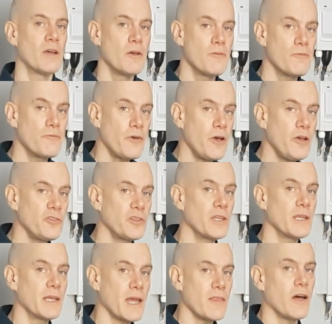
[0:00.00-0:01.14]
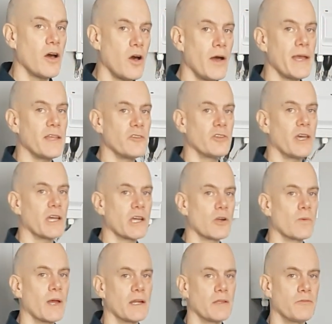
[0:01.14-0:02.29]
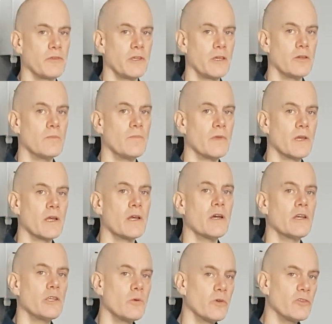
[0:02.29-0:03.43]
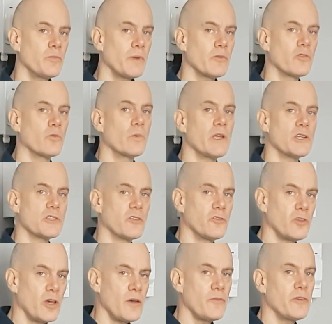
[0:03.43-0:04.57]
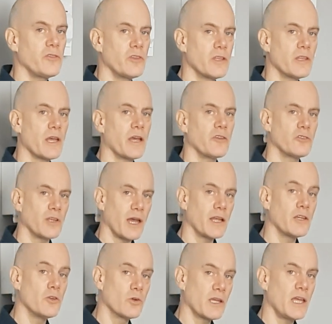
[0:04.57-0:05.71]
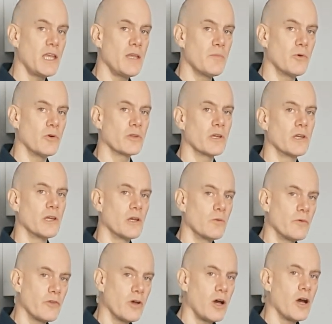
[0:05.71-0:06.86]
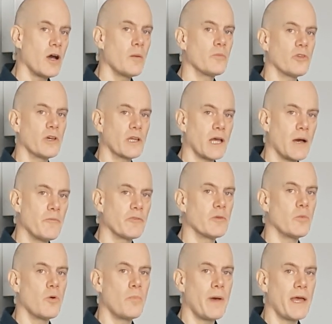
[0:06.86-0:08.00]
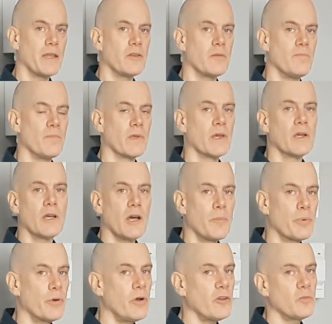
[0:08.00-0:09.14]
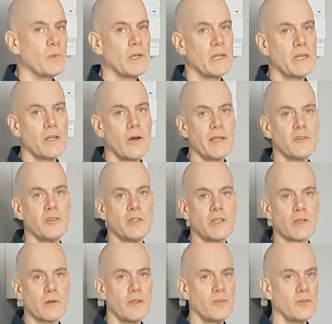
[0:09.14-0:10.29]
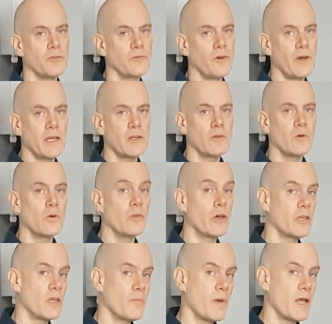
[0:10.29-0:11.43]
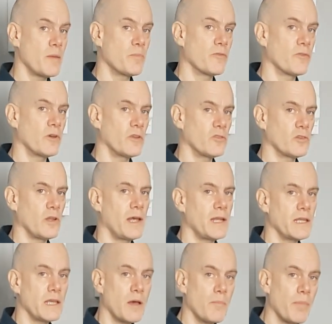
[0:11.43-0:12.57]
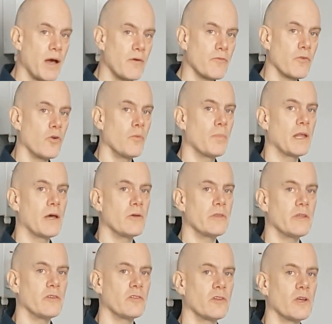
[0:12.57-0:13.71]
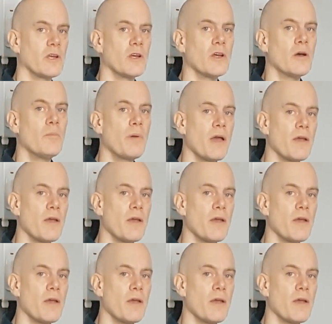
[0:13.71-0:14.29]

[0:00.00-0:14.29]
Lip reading: First, get the height set correctly for you. You want to be able to reach the surface of the desk and your keyboard with your arms at a comfortable bend. Approximately 90 degrees is fine, although you may prefer slightly above or below this. But